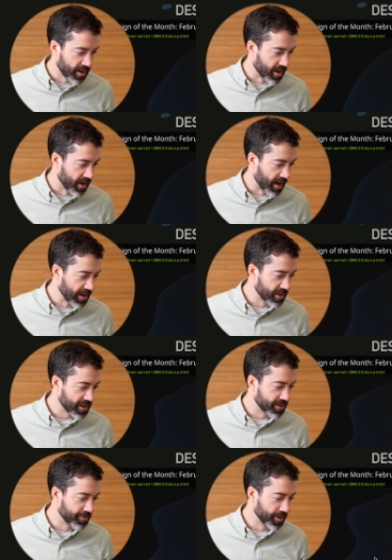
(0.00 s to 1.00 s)
Uh, I
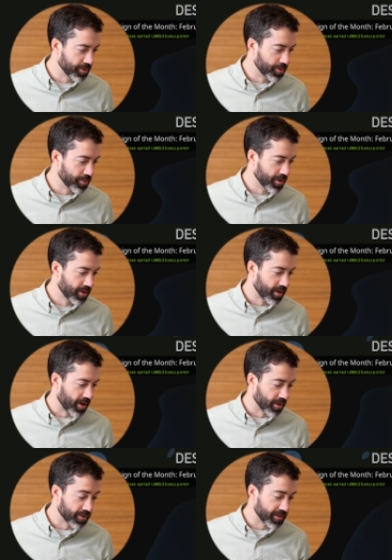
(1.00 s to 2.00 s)
like to view
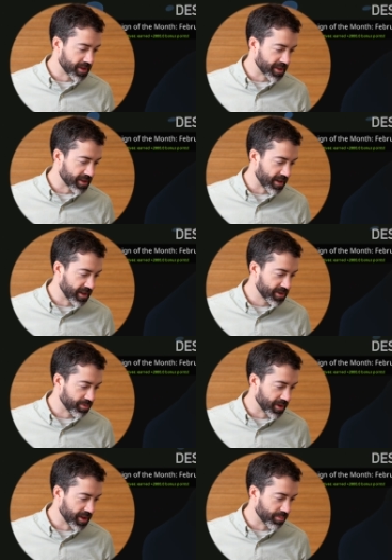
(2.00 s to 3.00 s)
all of the designs
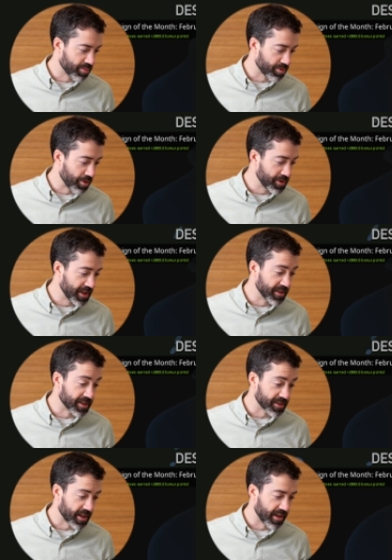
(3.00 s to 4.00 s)
with the protein
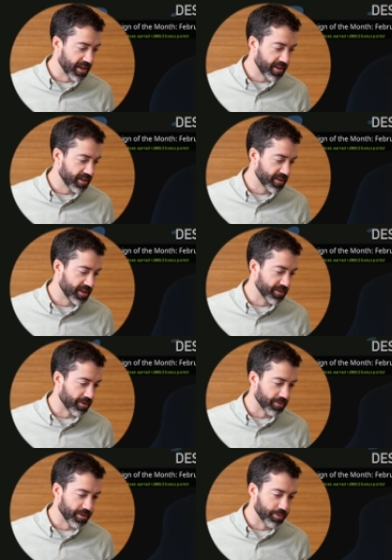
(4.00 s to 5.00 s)
design
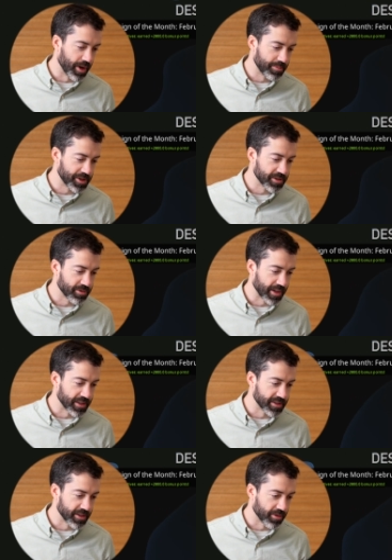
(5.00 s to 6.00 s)
default view option so I
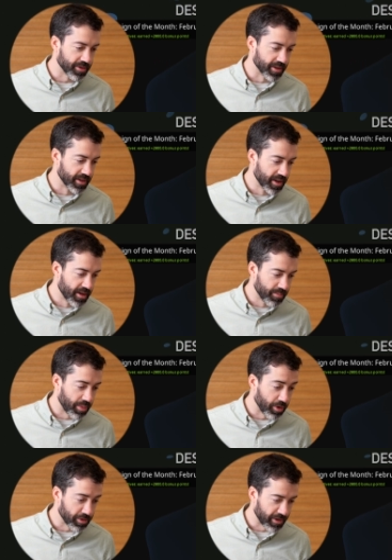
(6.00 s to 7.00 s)
can see all the
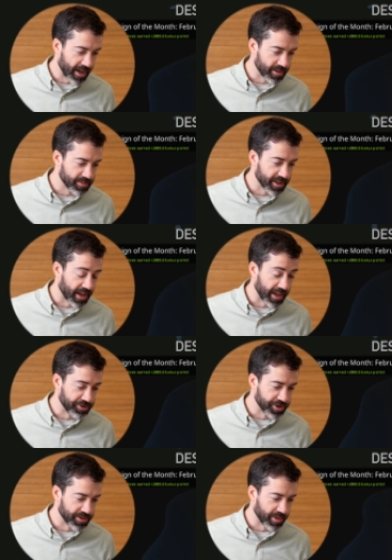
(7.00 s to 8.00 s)
polar atoms and
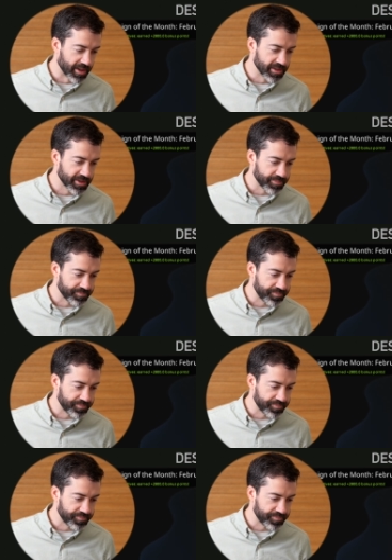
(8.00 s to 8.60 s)
hydrogen bonds.